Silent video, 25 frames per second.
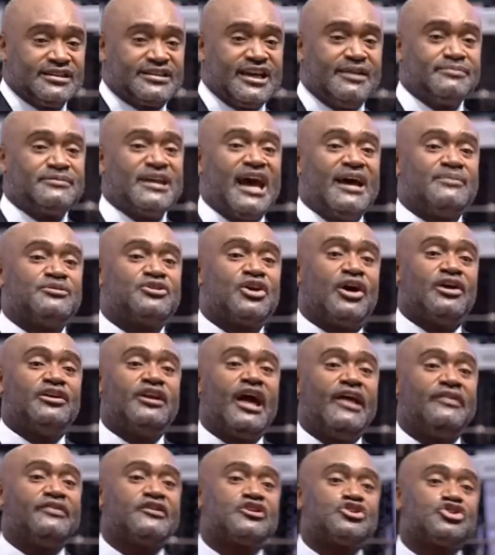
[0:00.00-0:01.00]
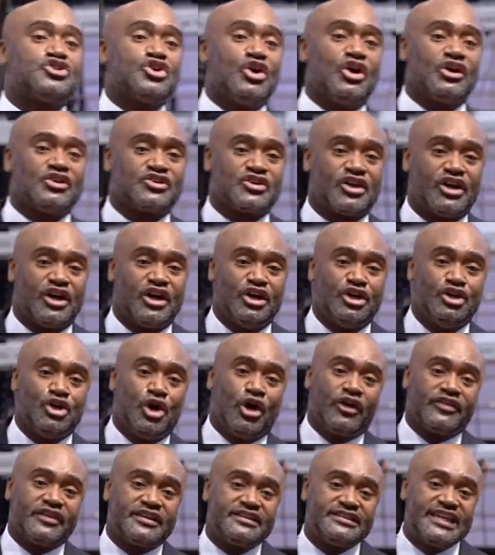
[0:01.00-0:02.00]
you're not the saucer, you're the
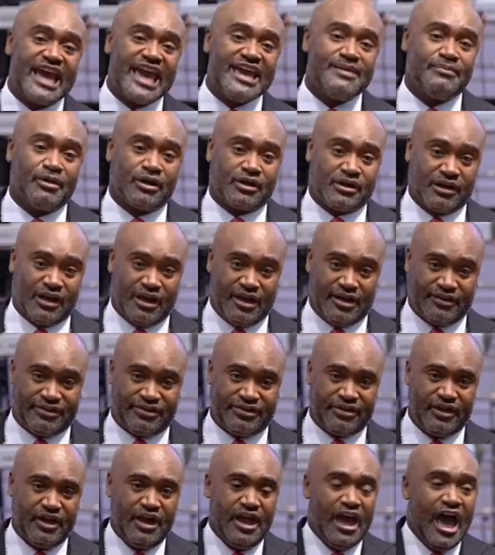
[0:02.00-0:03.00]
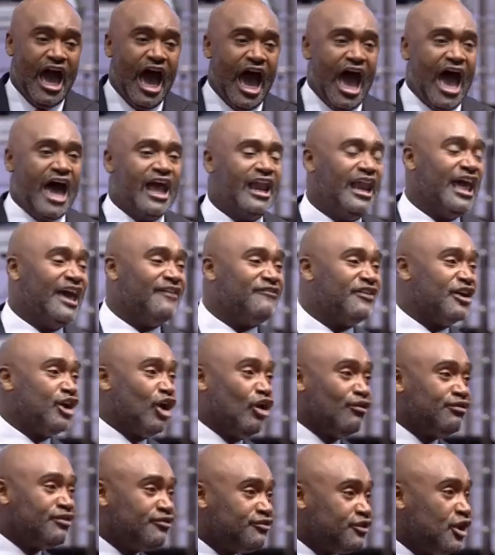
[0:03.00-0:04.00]
tablecloth. And if it overflows
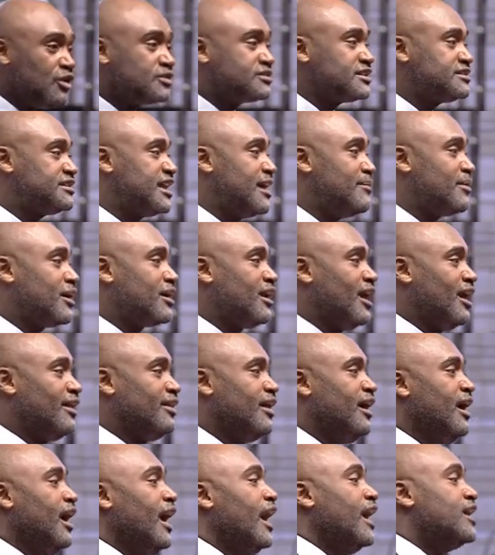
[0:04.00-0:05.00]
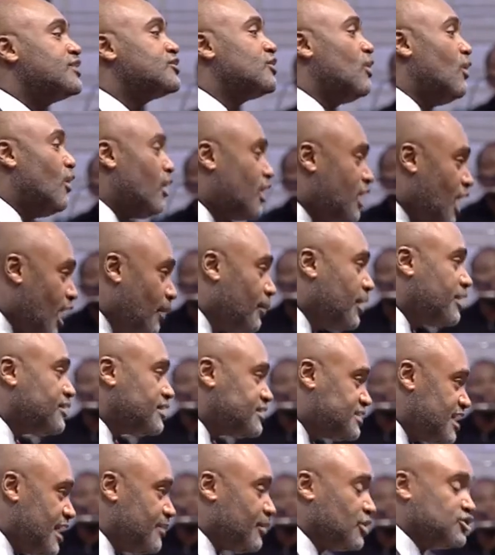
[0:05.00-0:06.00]
the tablecloth, it's going to come on the table.
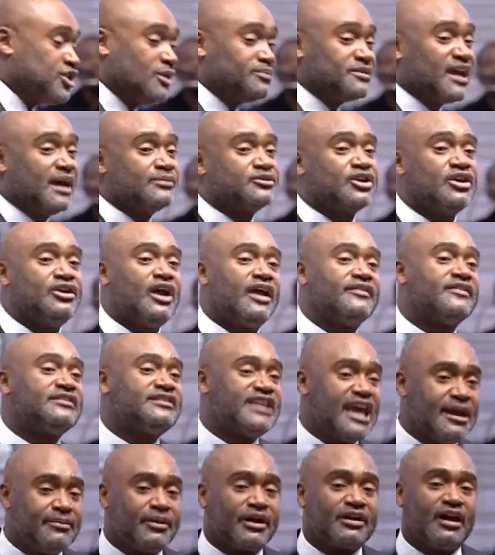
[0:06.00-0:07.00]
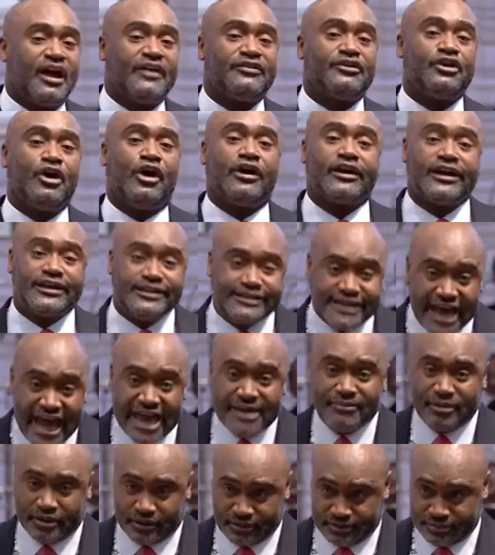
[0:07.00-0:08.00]
Sometimes you're not the tablecloth, you're the table.
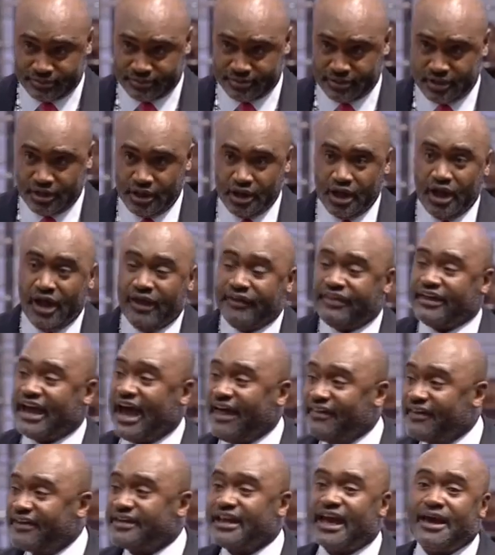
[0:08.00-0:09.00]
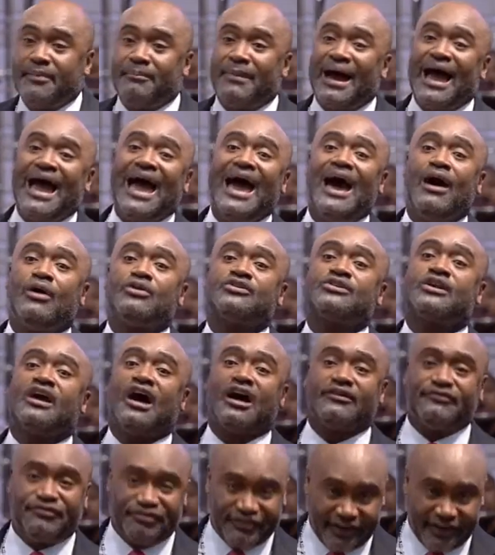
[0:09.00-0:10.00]
The other day, my house got flooded.